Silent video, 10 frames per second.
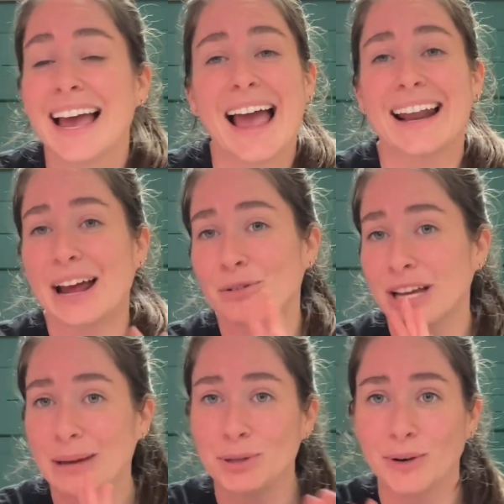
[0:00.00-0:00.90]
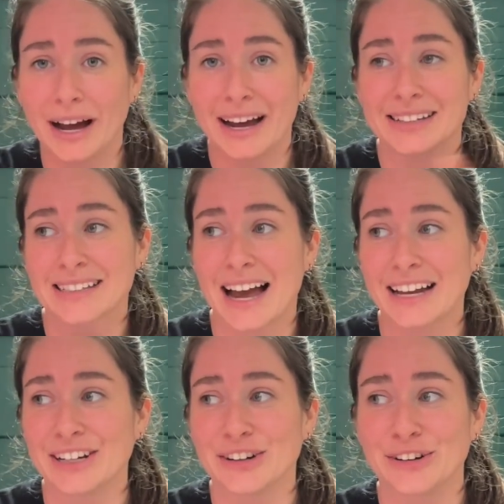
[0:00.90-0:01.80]
And I will keep you guys
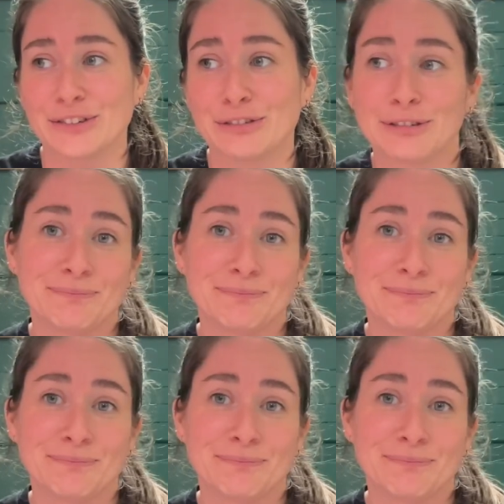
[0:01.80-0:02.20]
kind of